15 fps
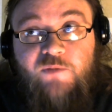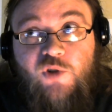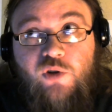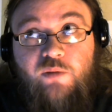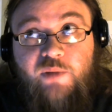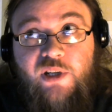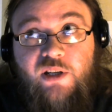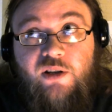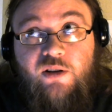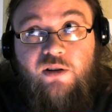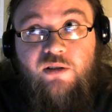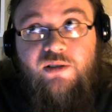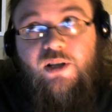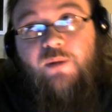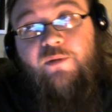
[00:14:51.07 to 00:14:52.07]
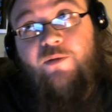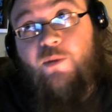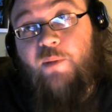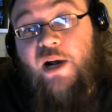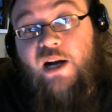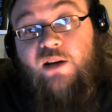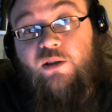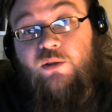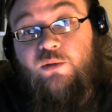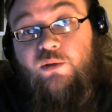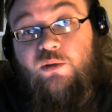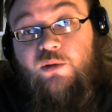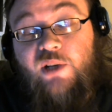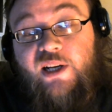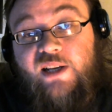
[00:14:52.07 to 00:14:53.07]
Should be here. It's coming from
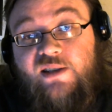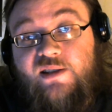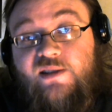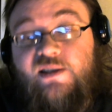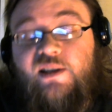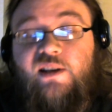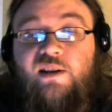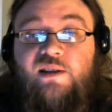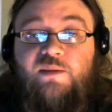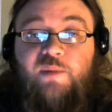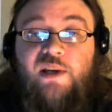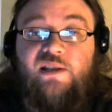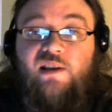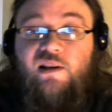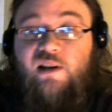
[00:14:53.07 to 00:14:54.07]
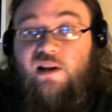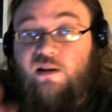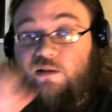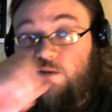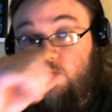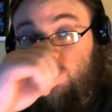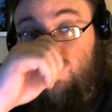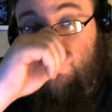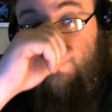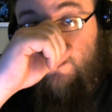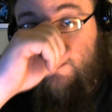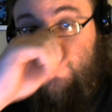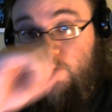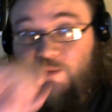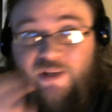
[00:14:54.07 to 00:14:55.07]
Honolulu. I guess istick is based out of Honolulu,
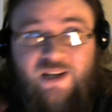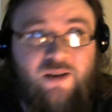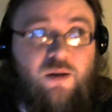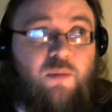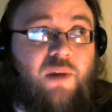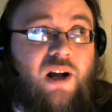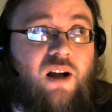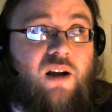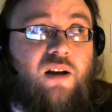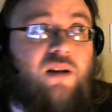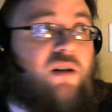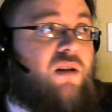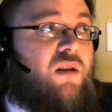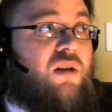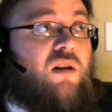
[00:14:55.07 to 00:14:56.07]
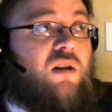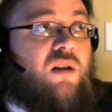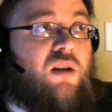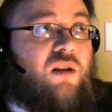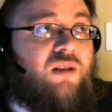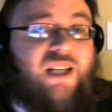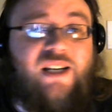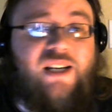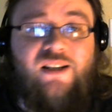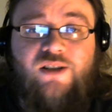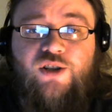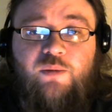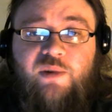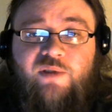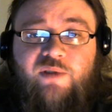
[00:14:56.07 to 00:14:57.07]
so it should be here by
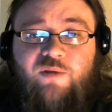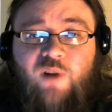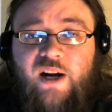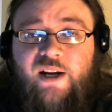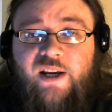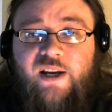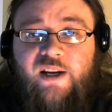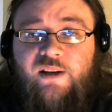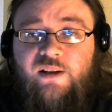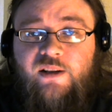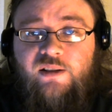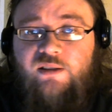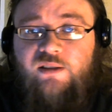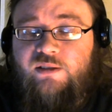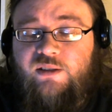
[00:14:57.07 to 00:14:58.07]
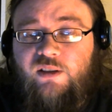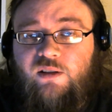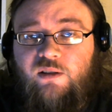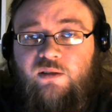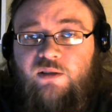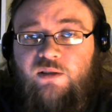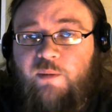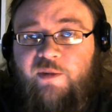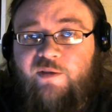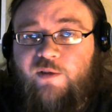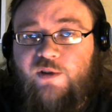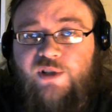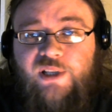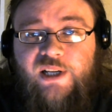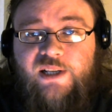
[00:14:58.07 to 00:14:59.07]
latest. Should be Friday. So come in
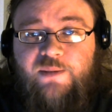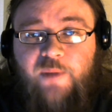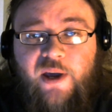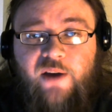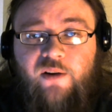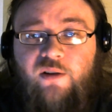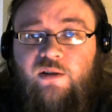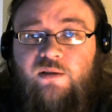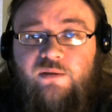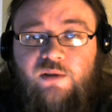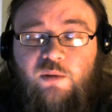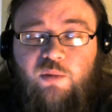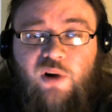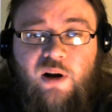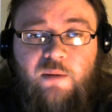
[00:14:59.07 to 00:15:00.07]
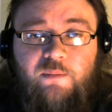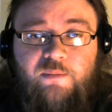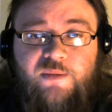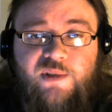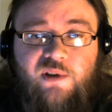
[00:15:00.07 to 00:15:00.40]
first class mail. No problems.